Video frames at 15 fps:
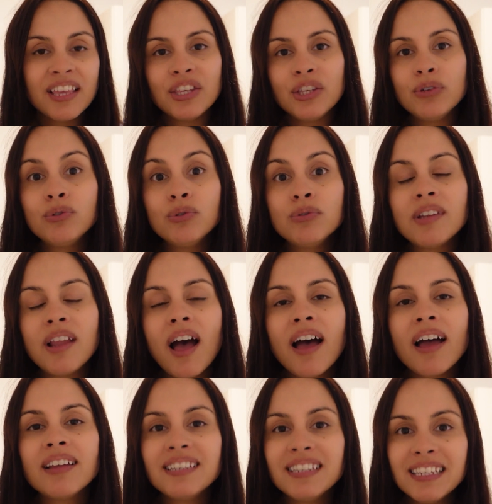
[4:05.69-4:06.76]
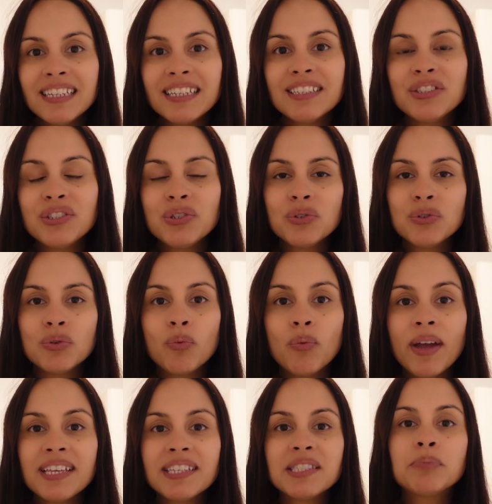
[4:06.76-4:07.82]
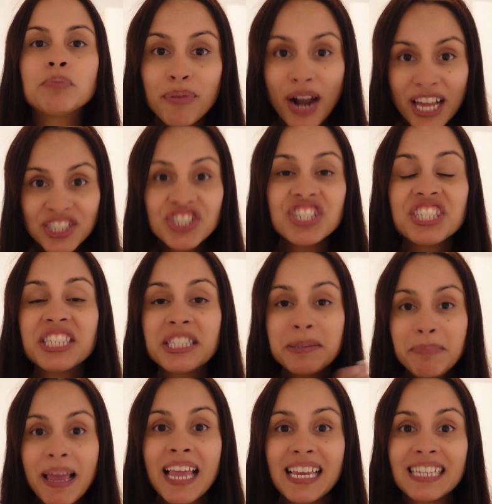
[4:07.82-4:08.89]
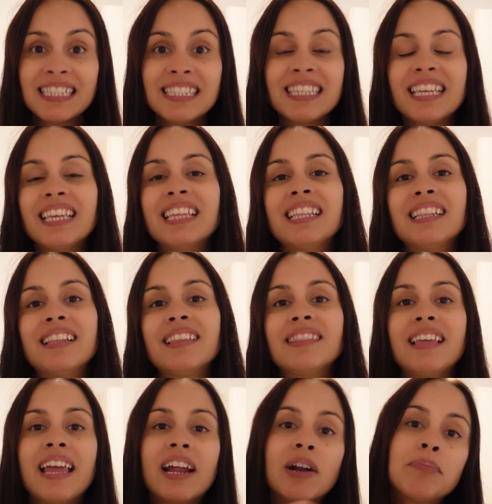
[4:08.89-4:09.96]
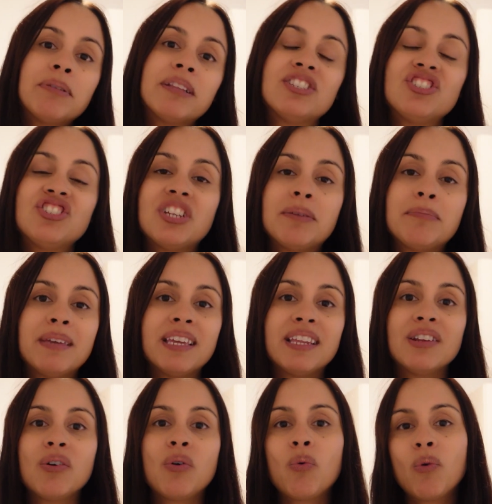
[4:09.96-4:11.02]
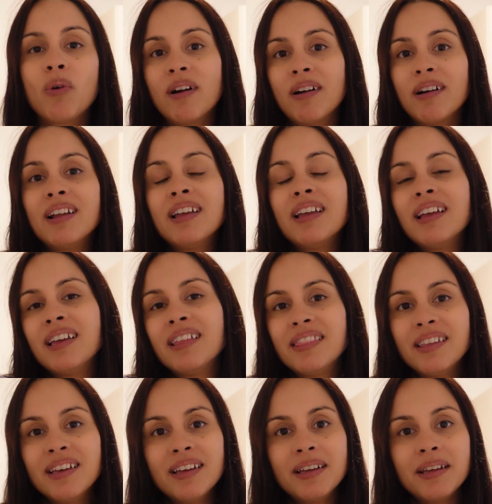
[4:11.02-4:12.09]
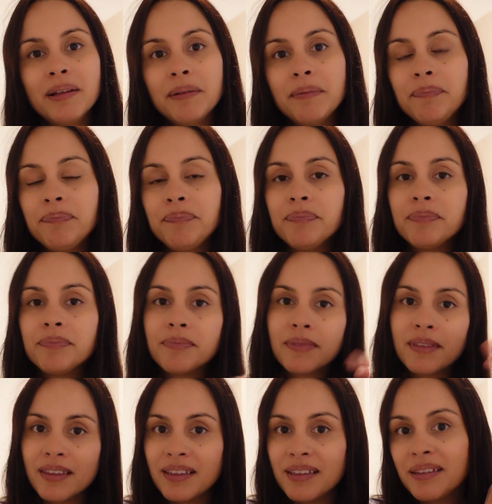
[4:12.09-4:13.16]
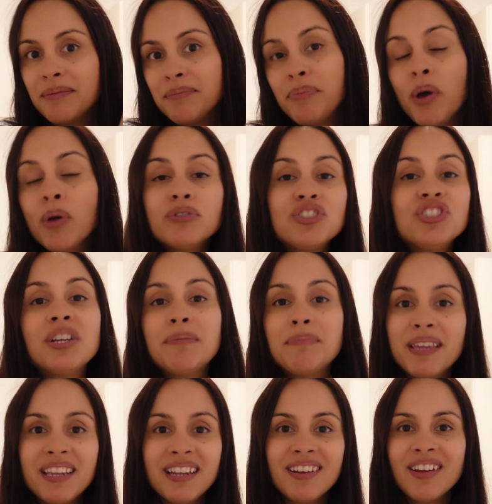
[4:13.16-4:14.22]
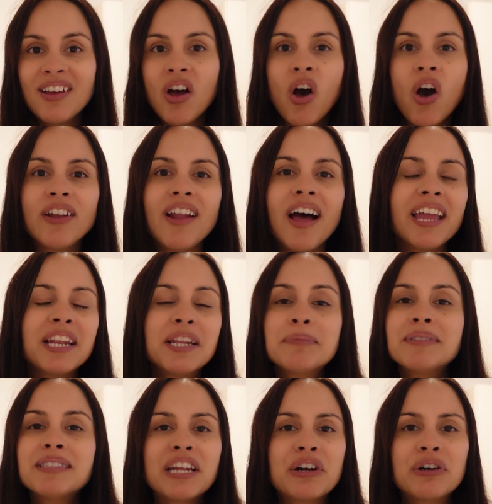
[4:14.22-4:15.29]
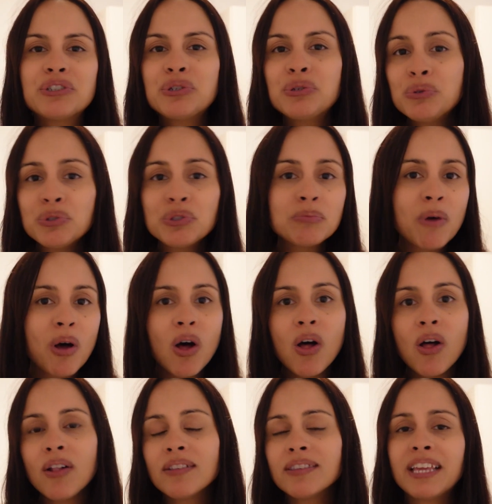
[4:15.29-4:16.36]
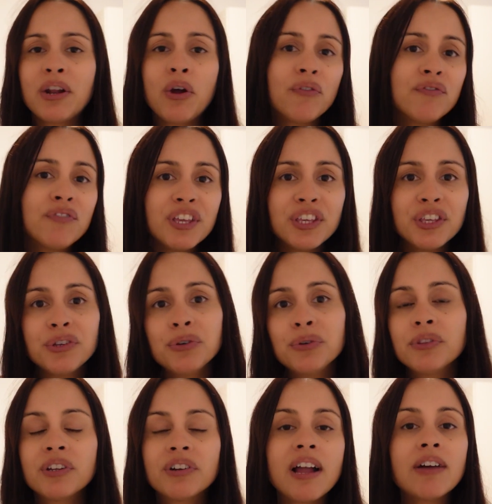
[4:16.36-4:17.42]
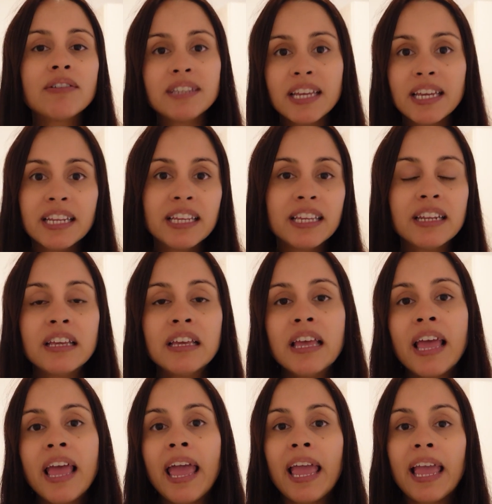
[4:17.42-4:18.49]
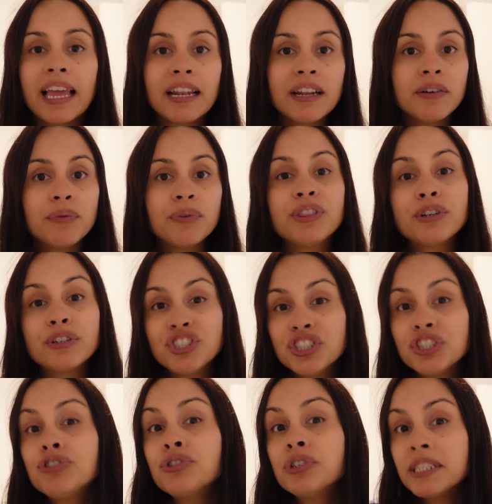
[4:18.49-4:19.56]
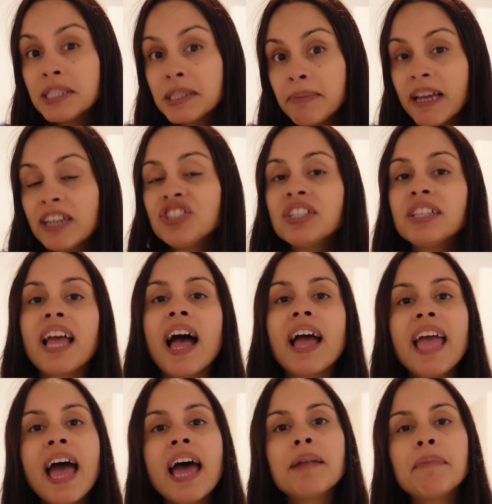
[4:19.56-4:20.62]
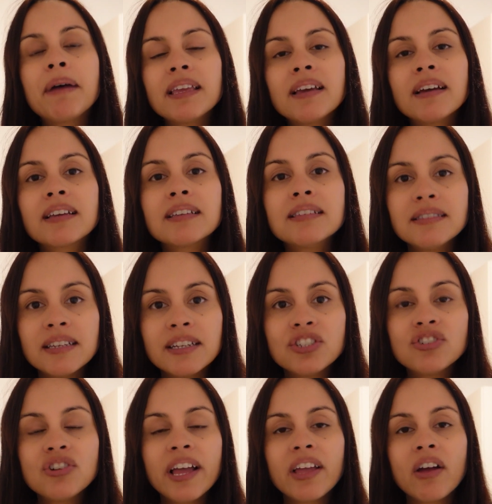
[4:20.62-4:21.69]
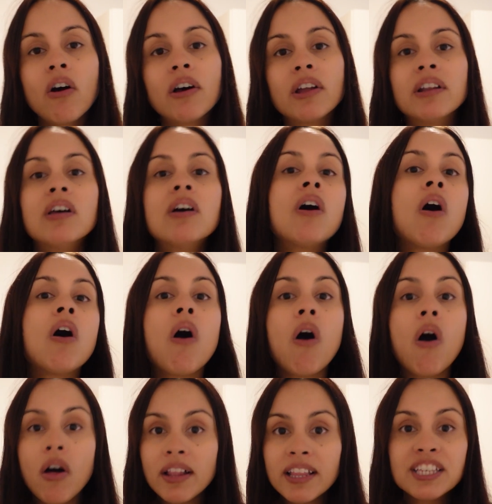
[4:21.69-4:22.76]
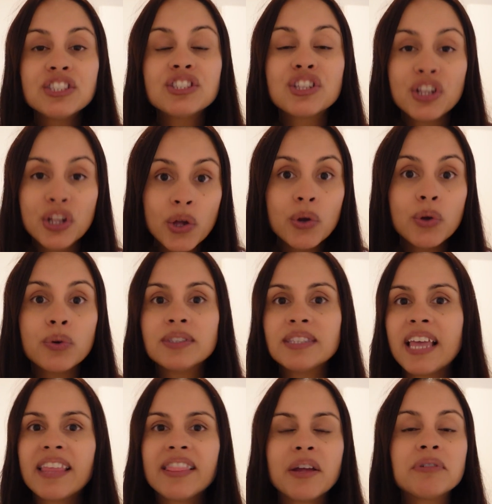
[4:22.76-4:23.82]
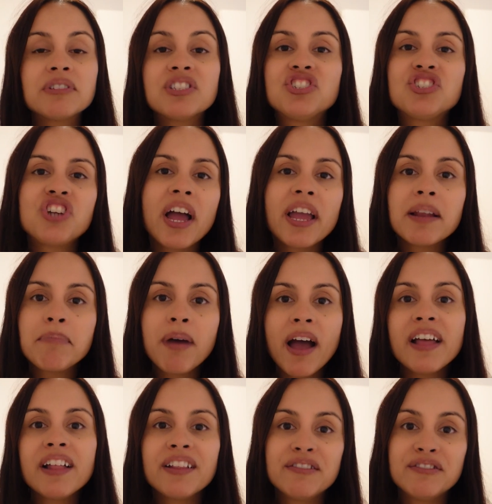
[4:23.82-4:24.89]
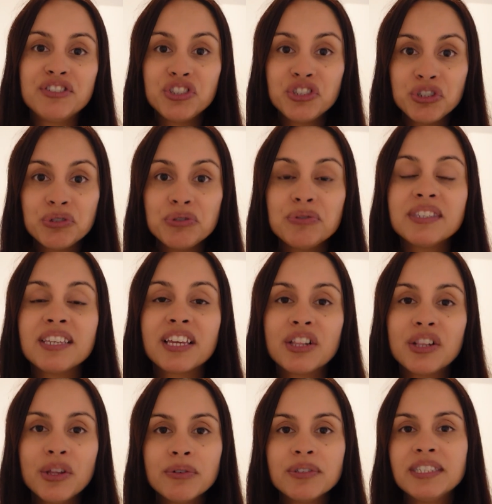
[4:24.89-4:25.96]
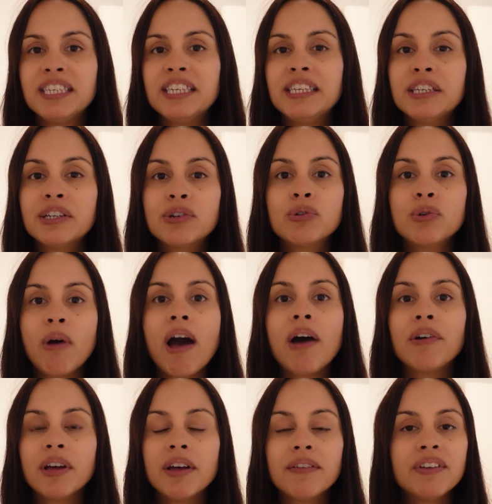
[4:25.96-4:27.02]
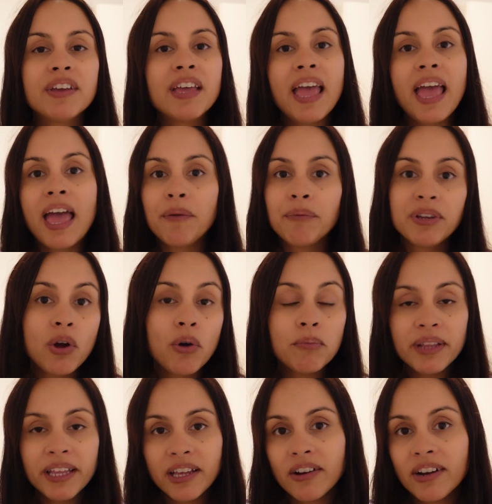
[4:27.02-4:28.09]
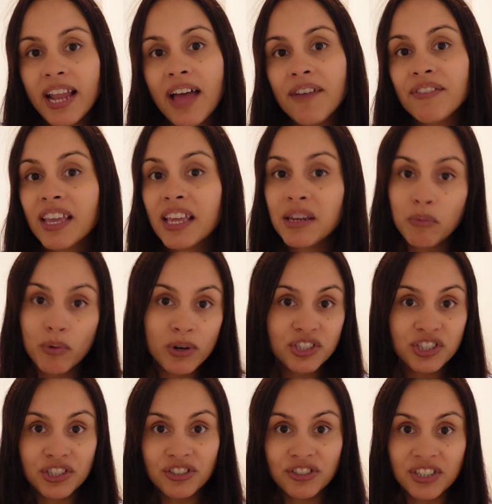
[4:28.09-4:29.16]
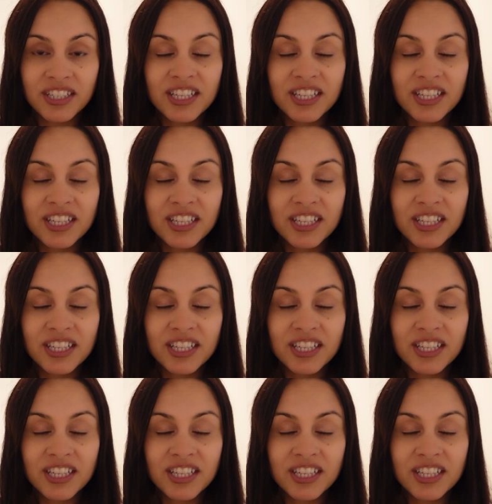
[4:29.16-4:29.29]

You do not need to waste precious space in the airplane shipment or the boat shipment on items that are too small, they don't fit you, they're outdated. And with your children especially, I had my youngest son try on all his clothes and there was a giant pile of shoes and clothes he grew out of. And we don't plan on having any more children.